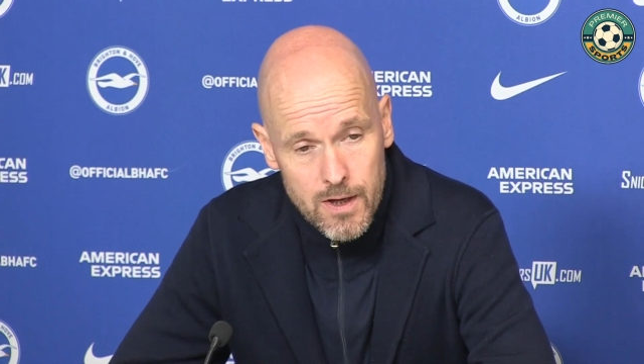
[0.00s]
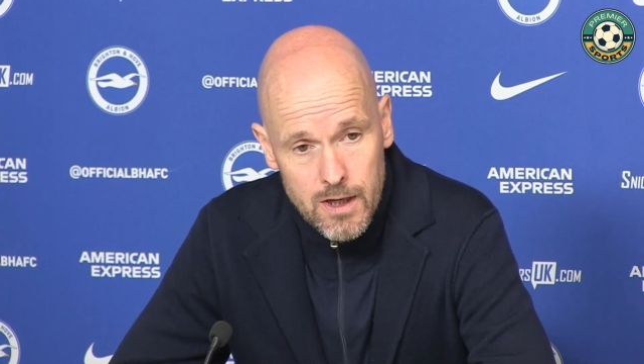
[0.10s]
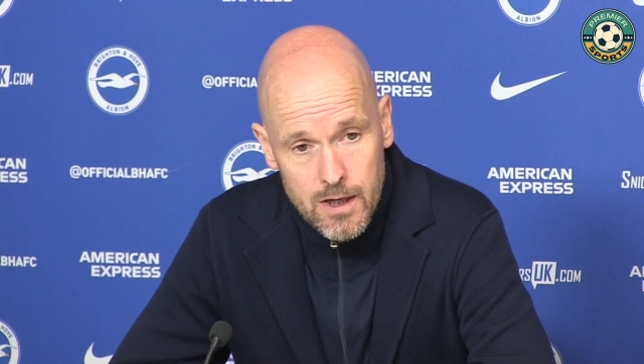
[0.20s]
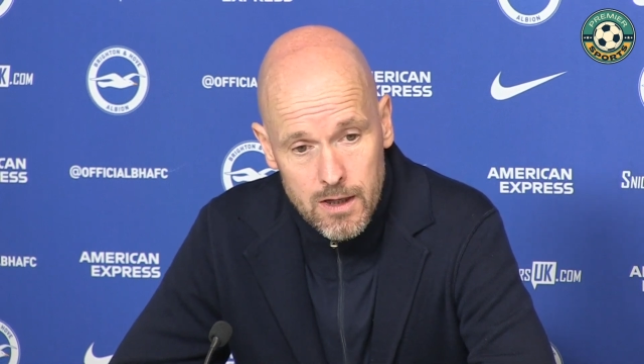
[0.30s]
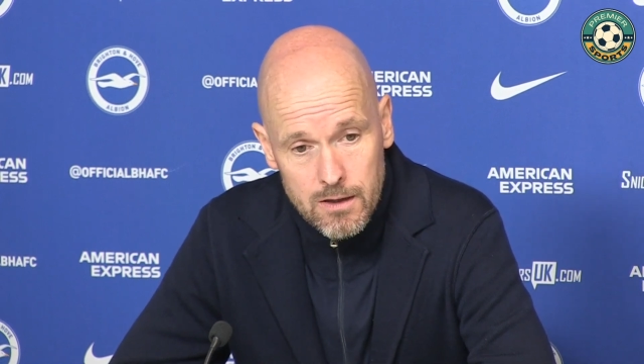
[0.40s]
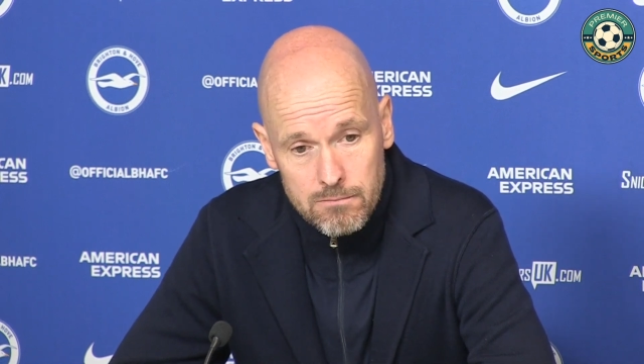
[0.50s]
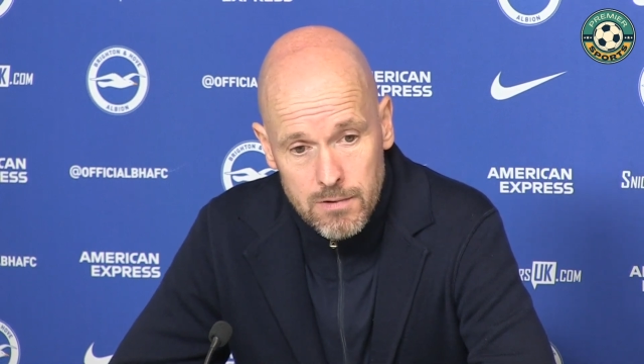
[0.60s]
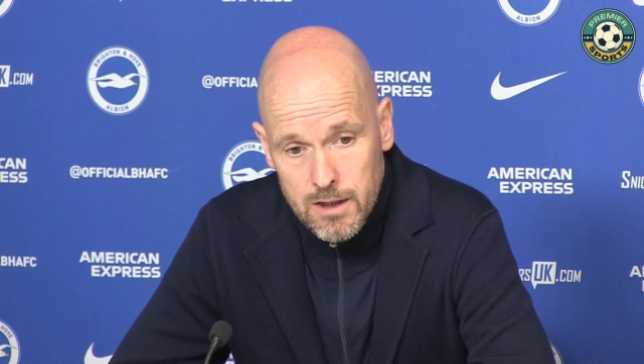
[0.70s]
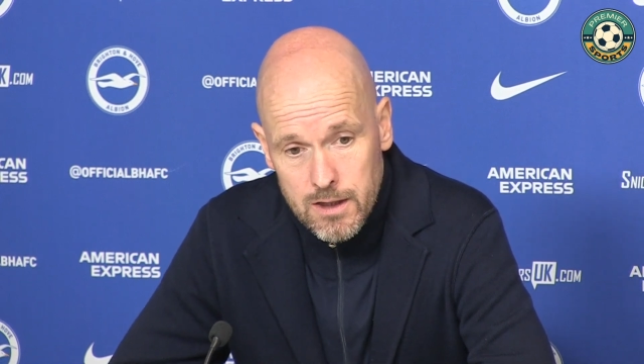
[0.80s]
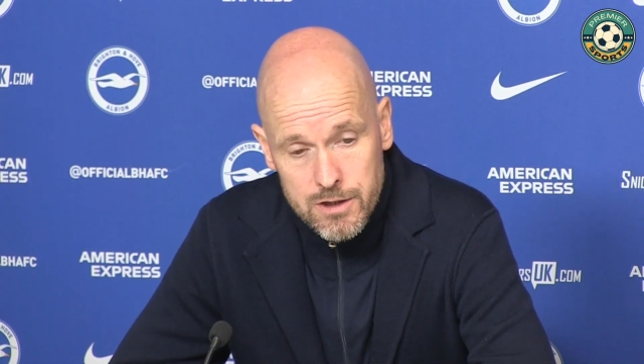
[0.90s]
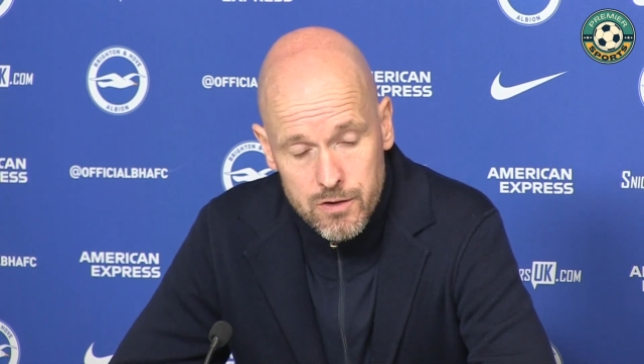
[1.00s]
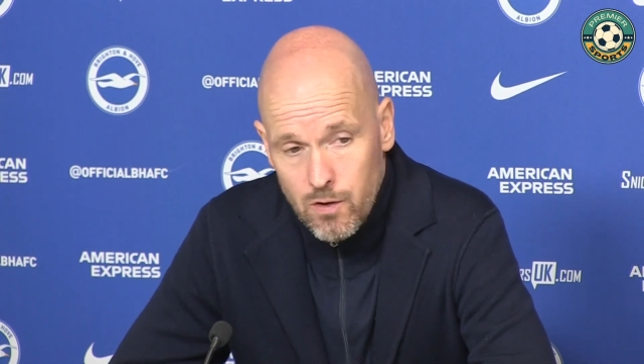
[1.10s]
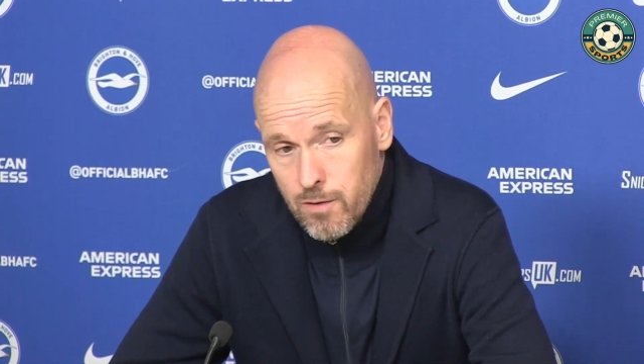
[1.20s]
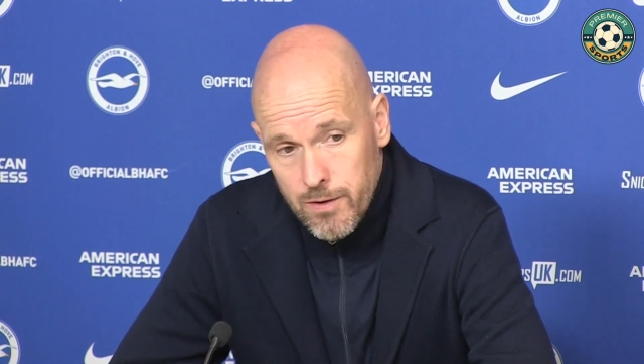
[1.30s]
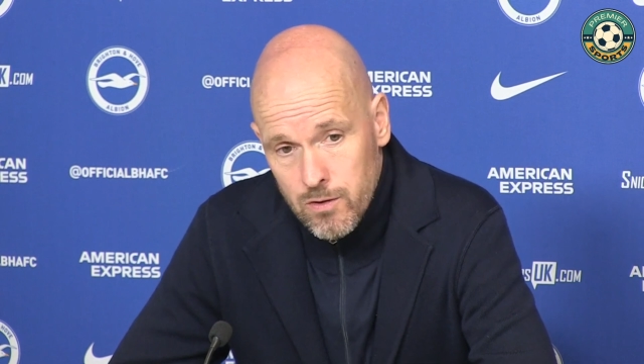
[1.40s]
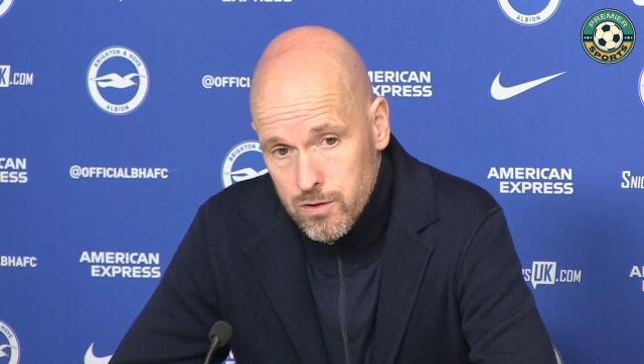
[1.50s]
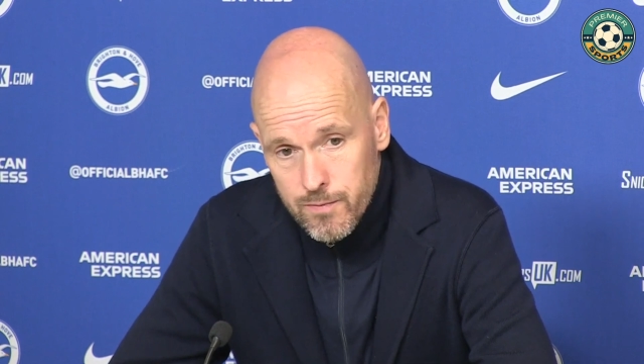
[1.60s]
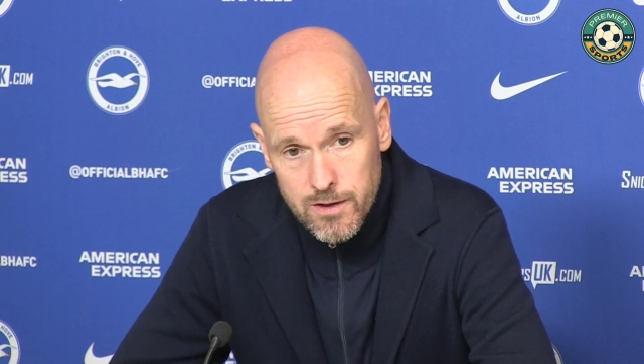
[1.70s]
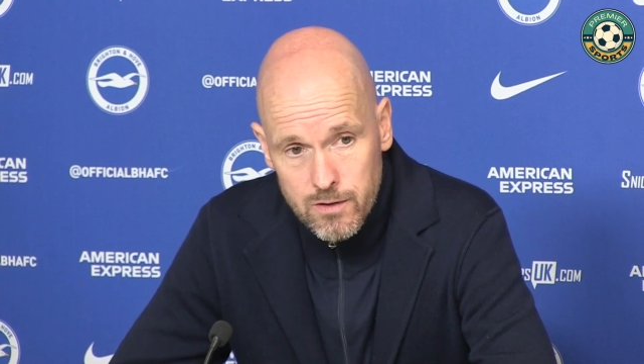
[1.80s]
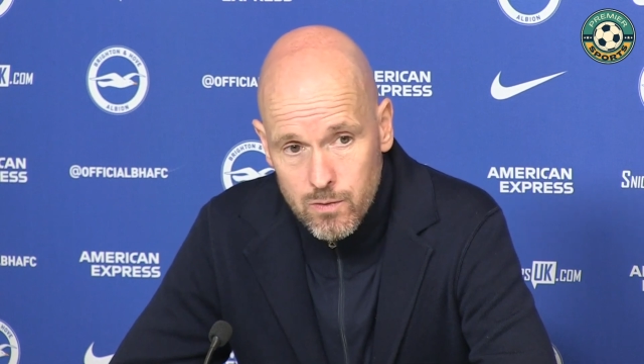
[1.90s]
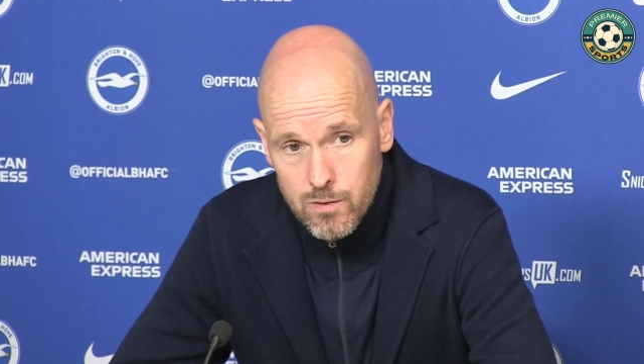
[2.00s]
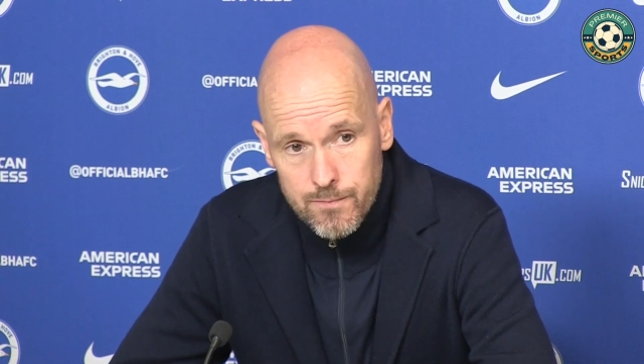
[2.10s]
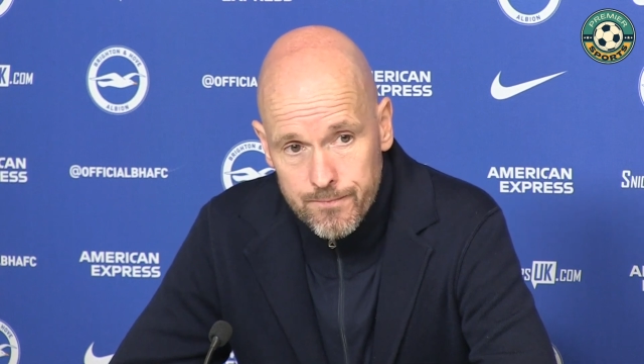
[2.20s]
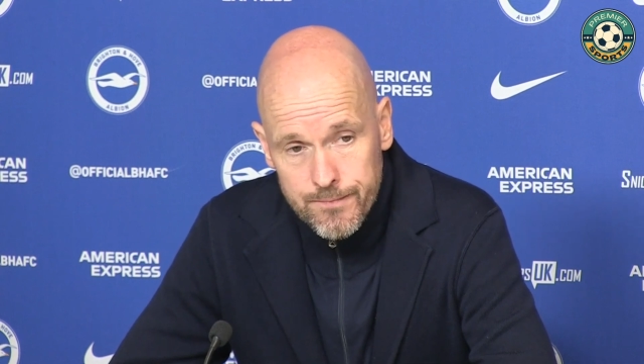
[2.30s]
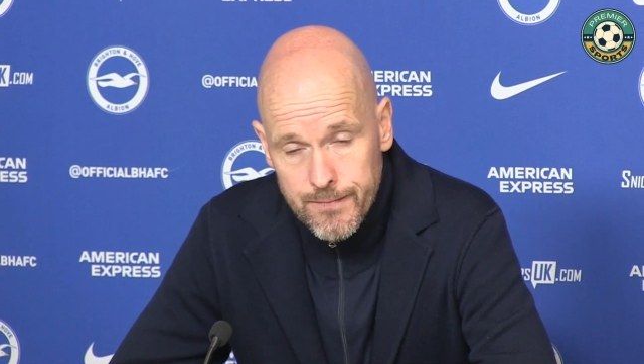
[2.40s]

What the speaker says: And that's annoying, because when you,